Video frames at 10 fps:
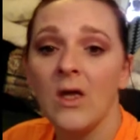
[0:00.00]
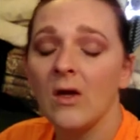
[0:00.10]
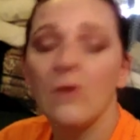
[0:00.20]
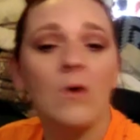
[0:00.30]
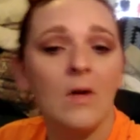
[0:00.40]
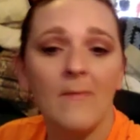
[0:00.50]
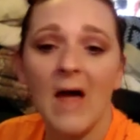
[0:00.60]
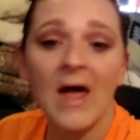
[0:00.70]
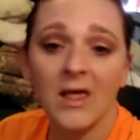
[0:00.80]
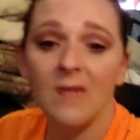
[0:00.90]
who are
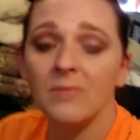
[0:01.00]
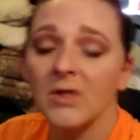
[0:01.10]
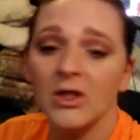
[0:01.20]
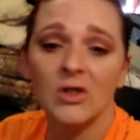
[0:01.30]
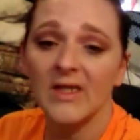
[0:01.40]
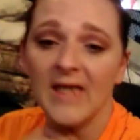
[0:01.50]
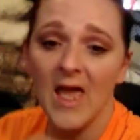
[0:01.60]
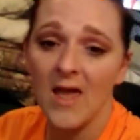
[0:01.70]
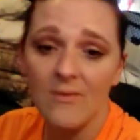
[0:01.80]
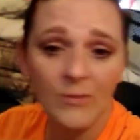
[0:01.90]
buying up literally
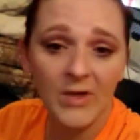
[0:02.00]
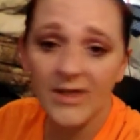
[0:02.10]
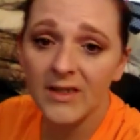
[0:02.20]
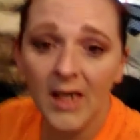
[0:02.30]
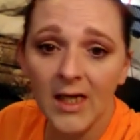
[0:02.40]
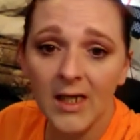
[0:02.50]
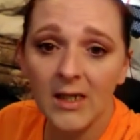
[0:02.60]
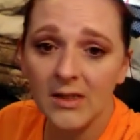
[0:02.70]
everything.